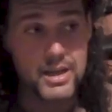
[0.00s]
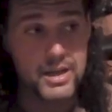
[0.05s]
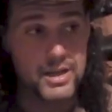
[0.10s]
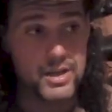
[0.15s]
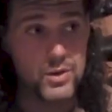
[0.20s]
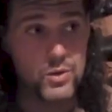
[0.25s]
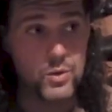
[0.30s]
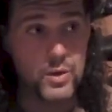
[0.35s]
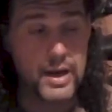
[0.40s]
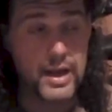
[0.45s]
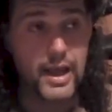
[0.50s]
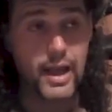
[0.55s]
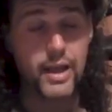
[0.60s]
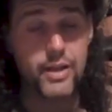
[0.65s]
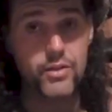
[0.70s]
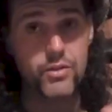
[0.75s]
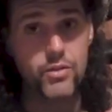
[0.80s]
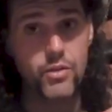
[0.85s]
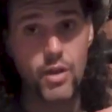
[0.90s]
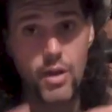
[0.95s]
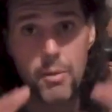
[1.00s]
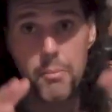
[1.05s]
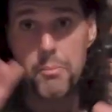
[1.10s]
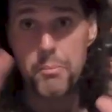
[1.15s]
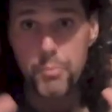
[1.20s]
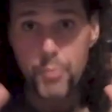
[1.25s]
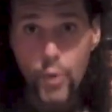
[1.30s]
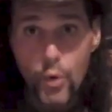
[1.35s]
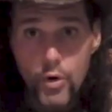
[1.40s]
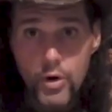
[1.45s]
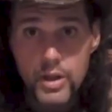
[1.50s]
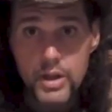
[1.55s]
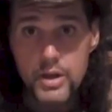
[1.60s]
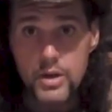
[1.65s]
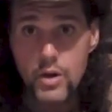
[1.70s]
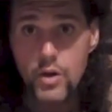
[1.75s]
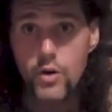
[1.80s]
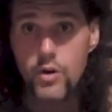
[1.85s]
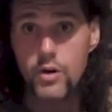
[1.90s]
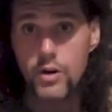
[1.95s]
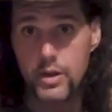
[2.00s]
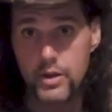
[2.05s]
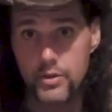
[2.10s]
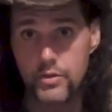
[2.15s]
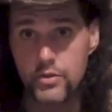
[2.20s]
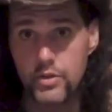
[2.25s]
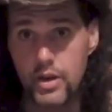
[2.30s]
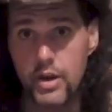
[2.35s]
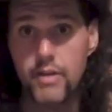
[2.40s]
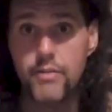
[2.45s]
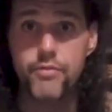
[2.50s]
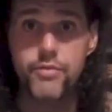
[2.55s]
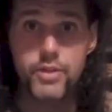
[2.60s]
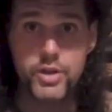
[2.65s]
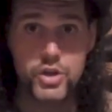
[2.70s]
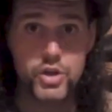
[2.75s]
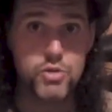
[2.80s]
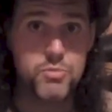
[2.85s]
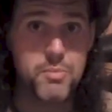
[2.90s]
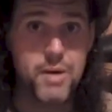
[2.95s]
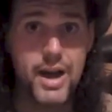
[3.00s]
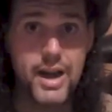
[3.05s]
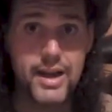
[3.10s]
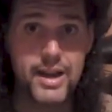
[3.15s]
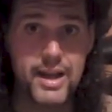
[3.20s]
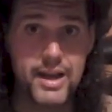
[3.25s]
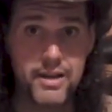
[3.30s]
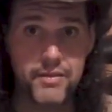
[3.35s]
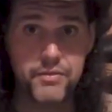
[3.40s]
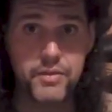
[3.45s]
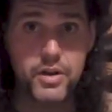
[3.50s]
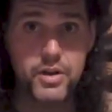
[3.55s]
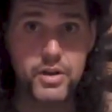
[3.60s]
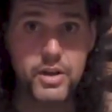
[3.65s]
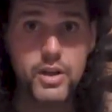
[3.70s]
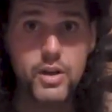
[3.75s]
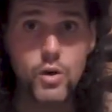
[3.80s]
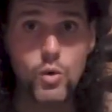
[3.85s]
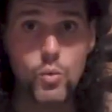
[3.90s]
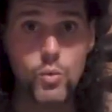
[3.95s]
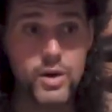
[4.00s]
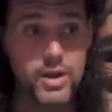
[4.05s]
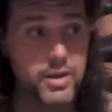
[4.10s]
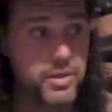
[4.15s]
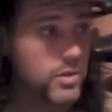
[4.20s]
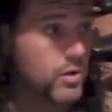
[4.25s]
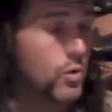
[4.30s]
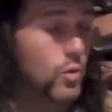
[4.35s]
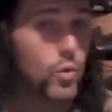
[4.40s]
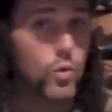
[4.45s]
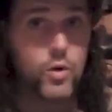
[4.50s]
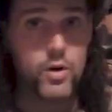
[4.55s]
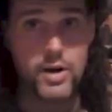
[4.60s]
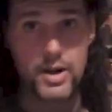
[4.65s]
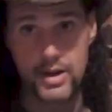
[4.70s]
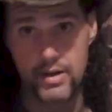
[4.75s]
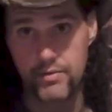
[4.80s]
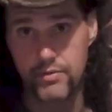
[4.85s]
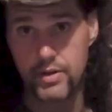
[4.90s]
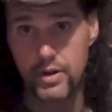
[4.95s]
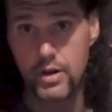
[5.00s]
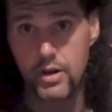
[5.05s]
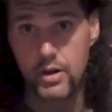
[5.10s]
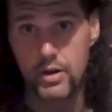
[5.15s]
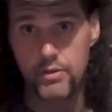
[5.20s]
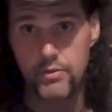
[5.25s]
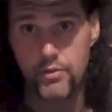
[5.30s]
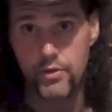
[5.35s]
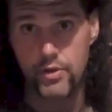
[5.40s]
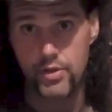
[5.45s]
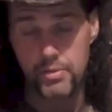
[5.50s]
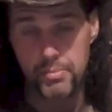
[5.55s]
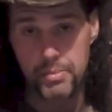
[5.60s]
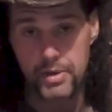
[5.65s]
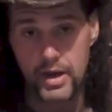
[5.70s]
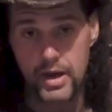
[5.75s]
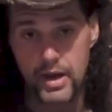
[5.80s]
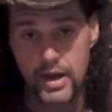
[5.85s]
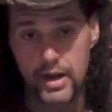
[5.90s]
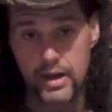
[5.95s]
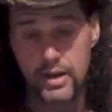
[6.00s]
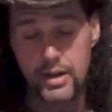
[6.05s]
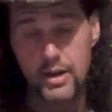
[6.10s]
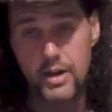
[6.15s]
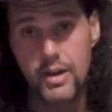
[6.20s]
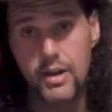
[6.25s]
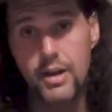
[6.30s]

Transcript: you had some pretty gnarly stuff that you might have to deal with or have to hunt for the pot.